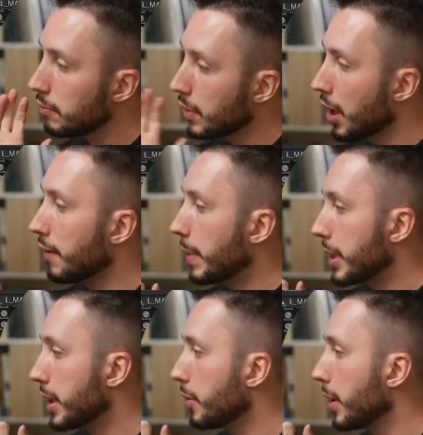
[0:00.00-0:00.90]
of my
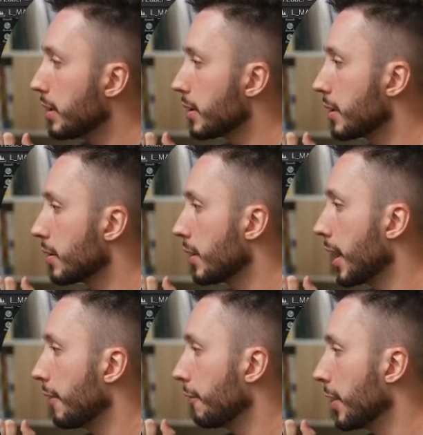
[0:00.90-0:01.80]
sequence
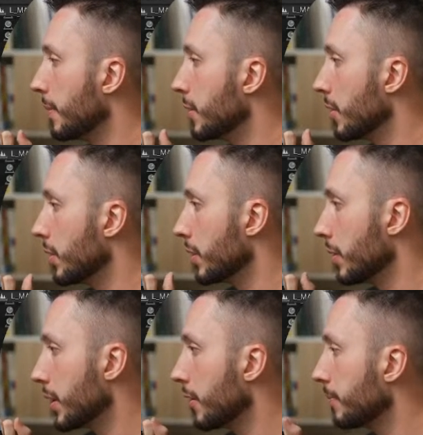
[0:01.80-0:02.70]
at frame
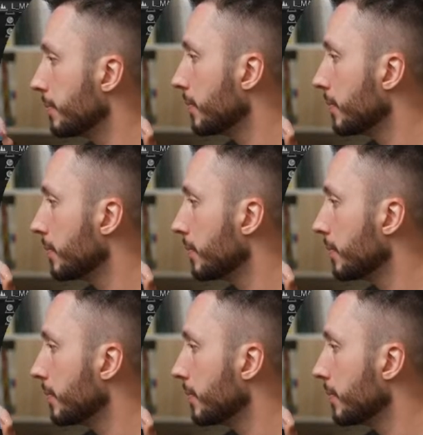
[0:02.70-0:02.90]
000.